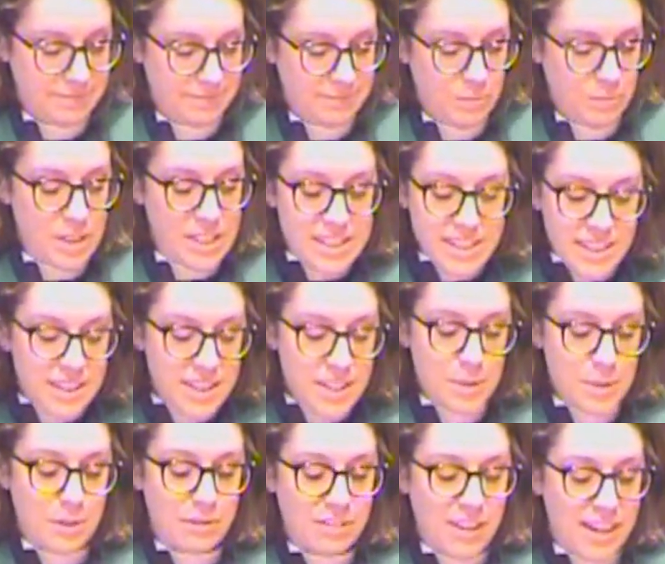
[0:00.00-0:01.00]
We see
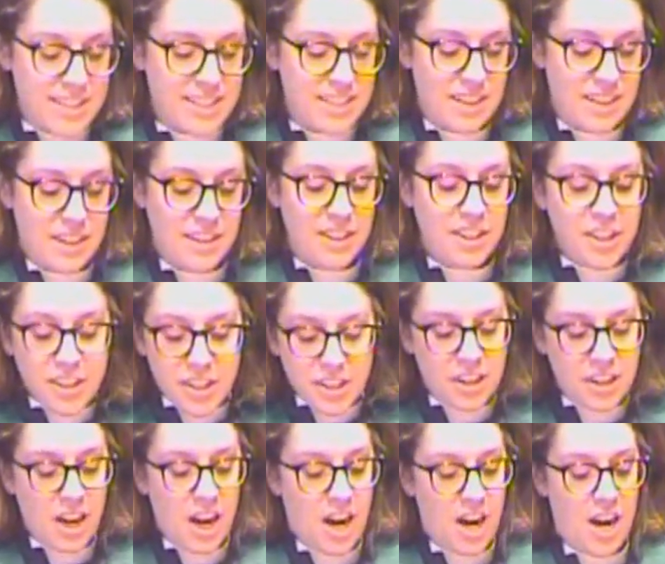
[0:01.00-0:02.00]
this reflected in
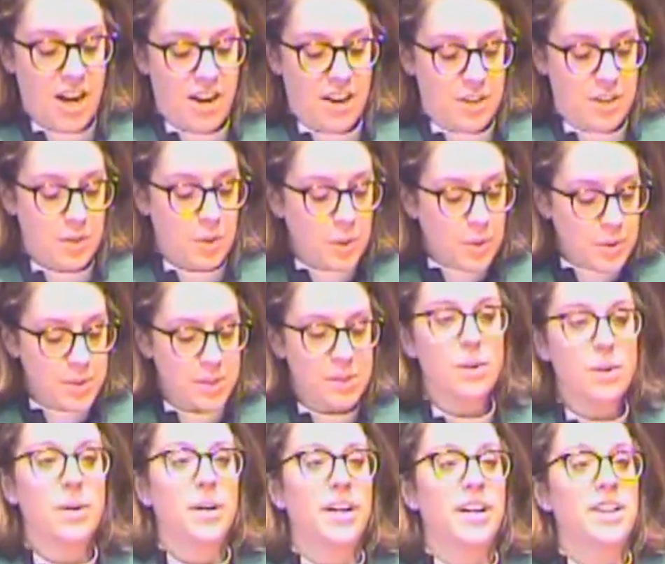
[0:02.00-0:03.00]
Kierkegaard and
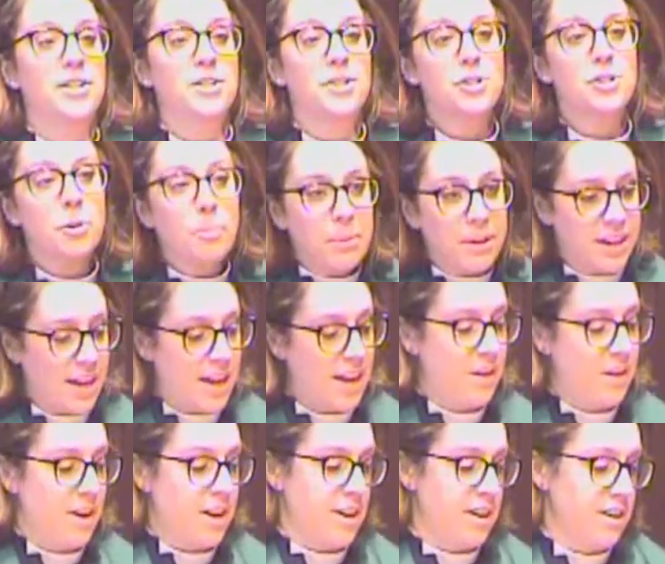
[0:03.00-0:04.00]
Tolstoy and
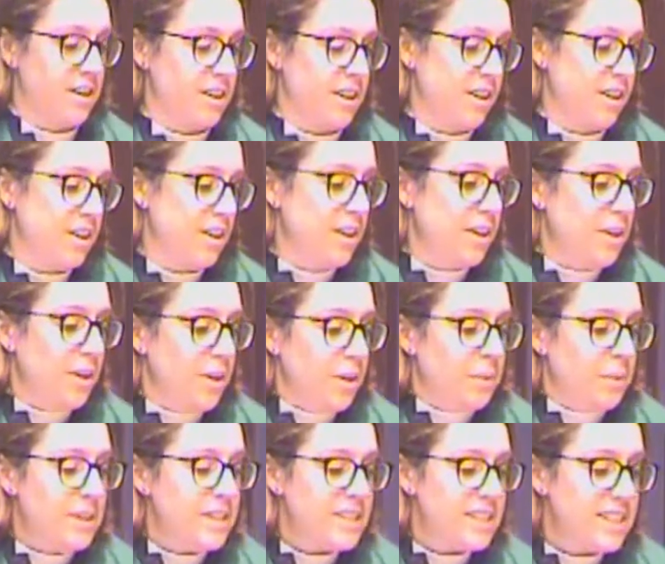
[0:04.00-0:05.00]
Schopenhauer.
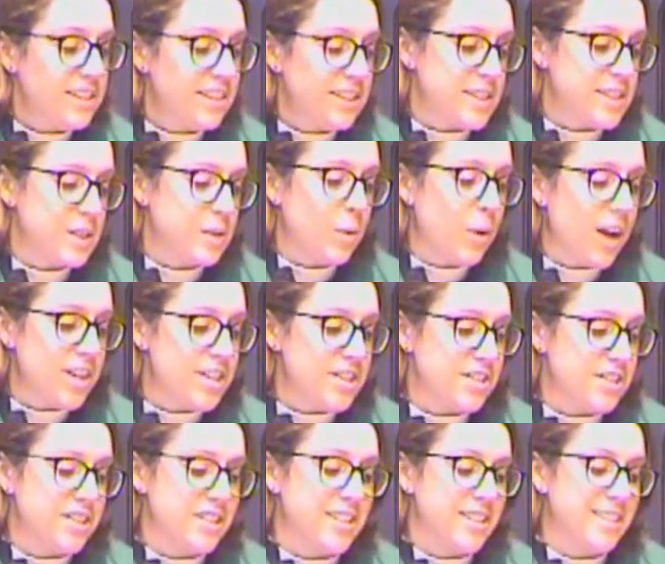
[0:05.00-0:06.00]
We see this
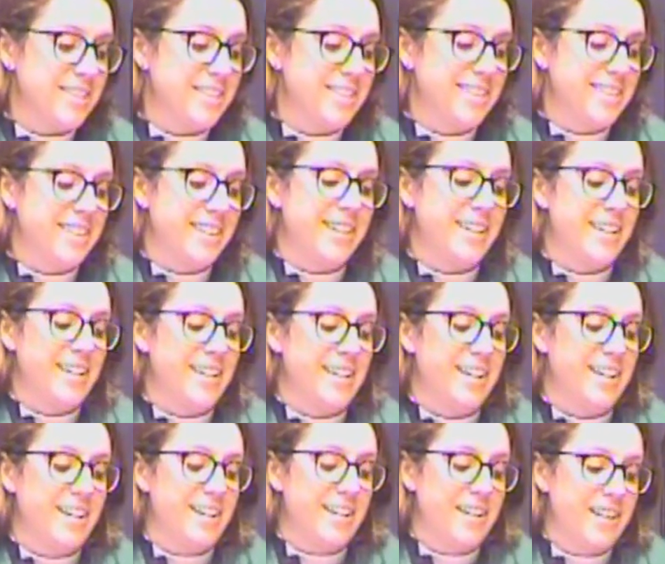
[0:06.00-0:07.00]
question
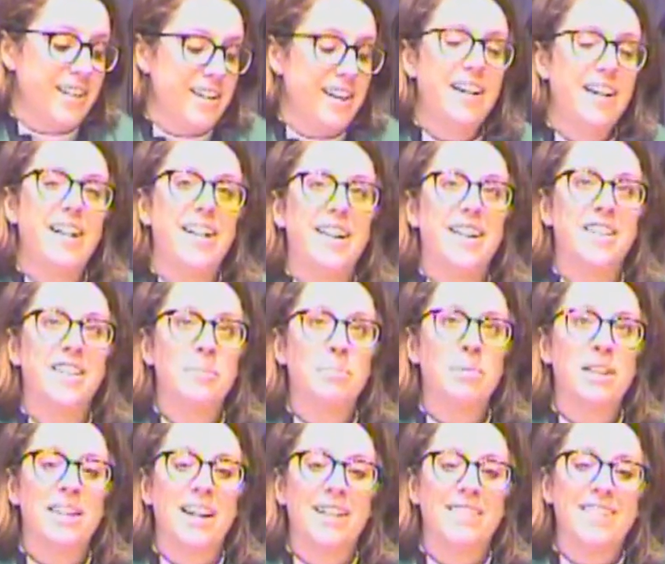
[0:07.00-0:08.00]
in the
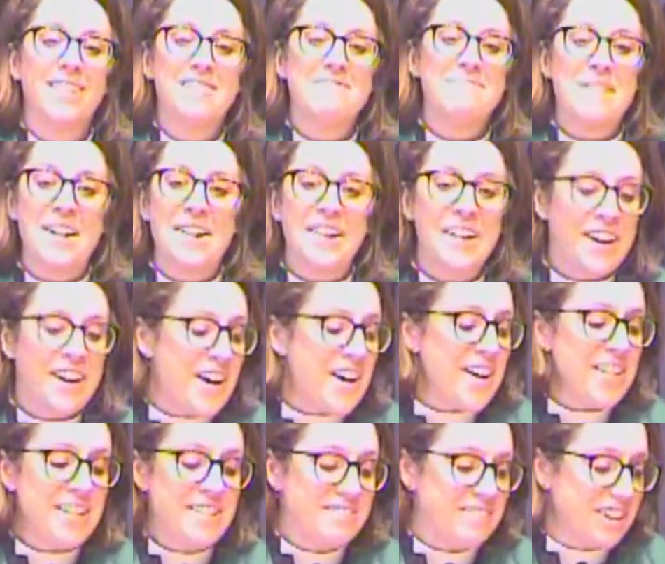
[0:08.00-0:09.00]
beloved Mary
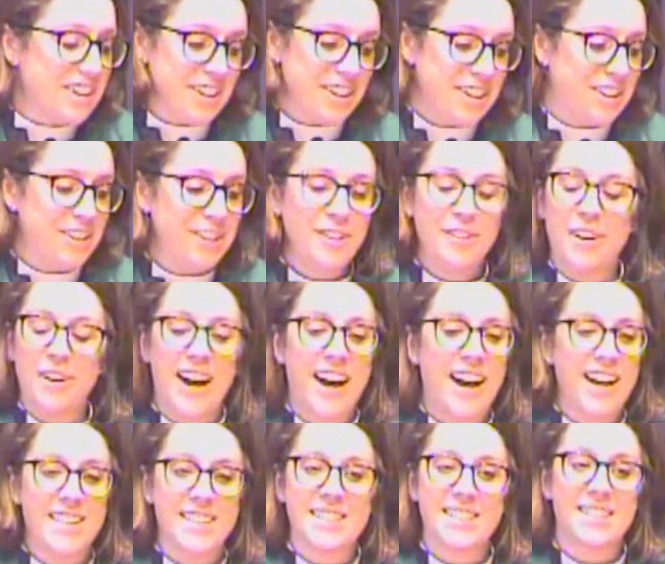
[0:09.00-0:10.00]
Oliver, who
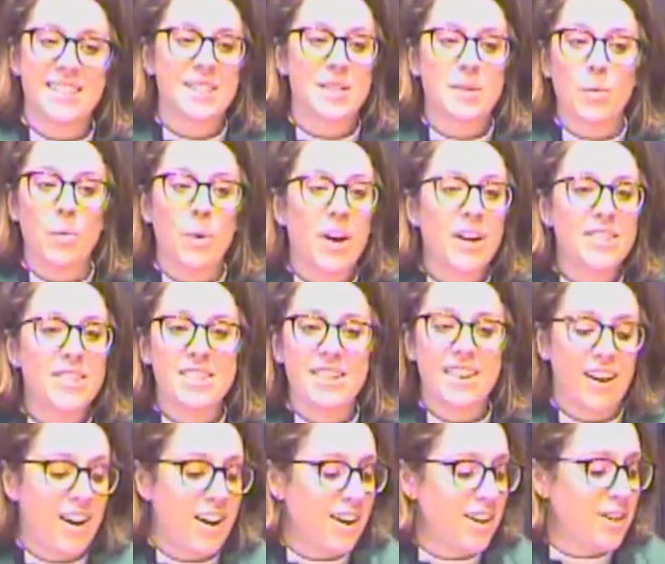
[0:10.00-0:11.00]
asks, what
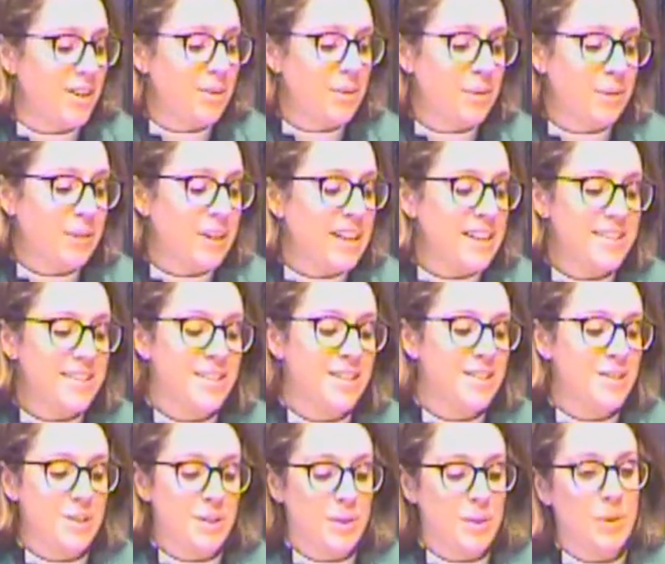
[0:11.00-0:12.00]
are you going to
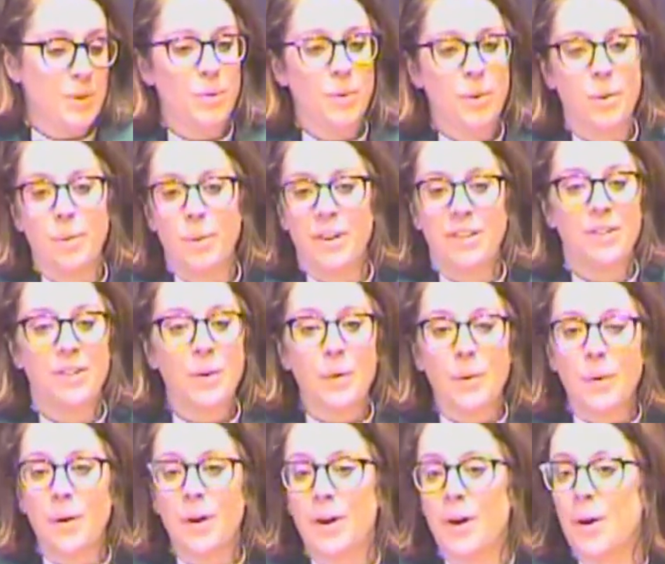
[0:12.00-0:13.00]
do with
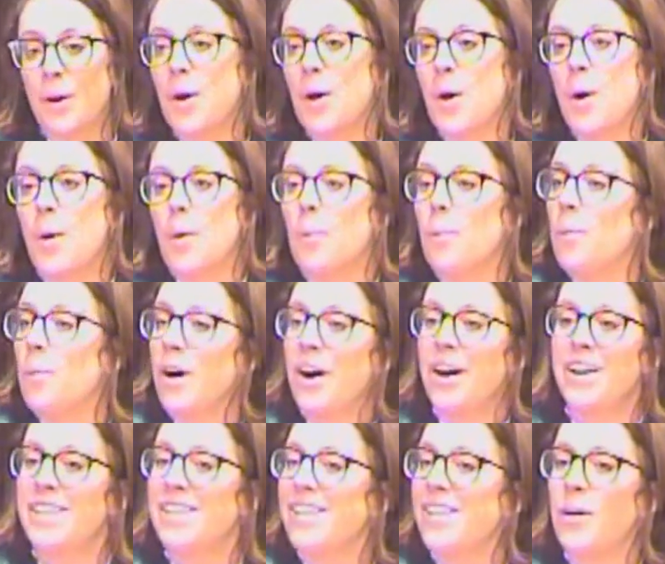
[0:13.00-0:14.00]
your
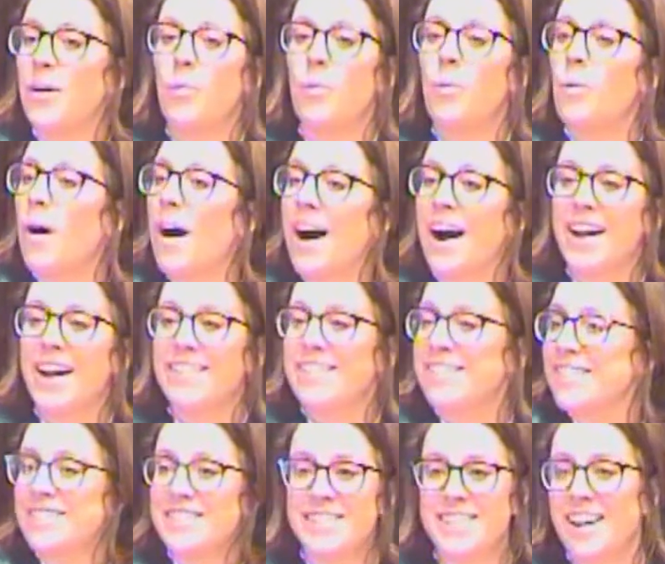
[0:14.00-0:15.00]
one
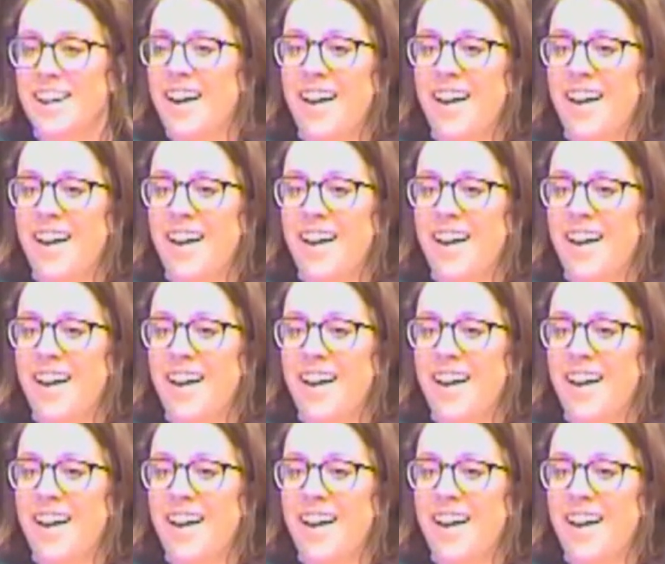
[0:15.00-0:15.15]
wild